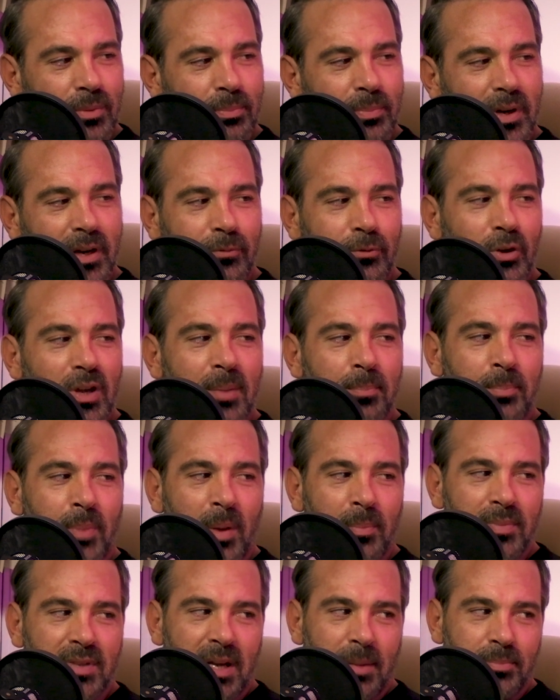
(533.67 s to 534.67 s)
But if you get
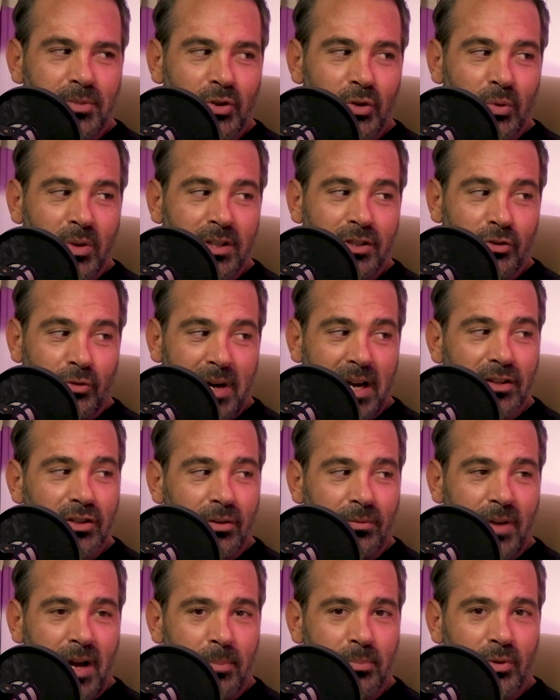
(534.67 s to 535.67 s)
bumped up to a director
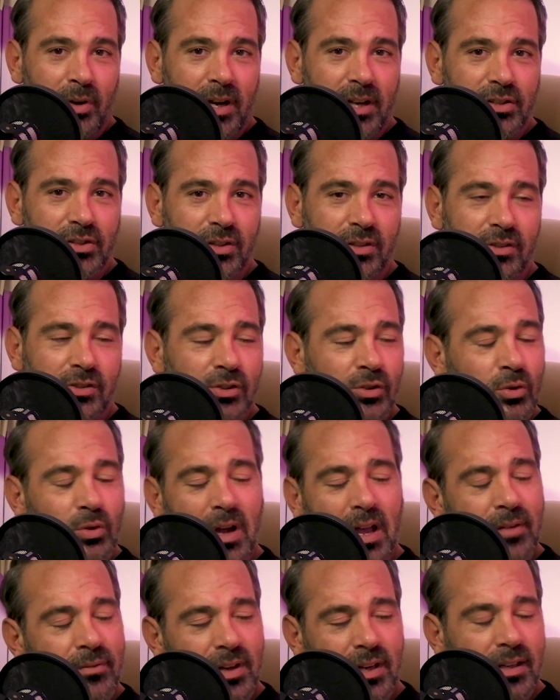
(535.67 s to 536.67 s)
of operations, you don't
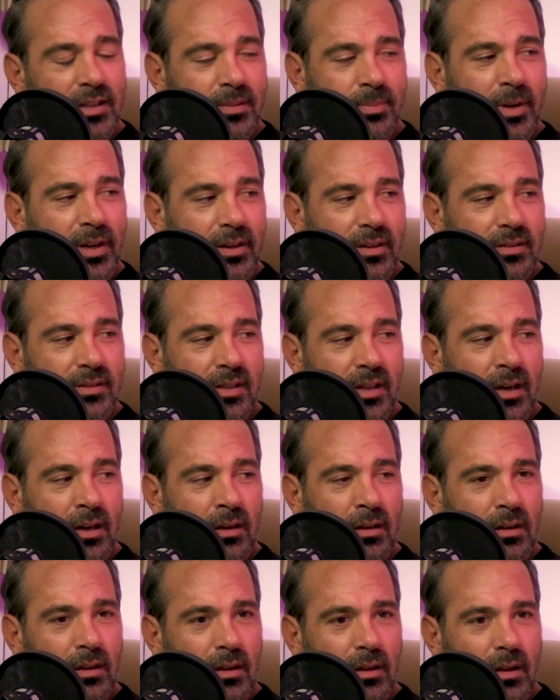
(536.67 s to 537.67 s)
have any experience there.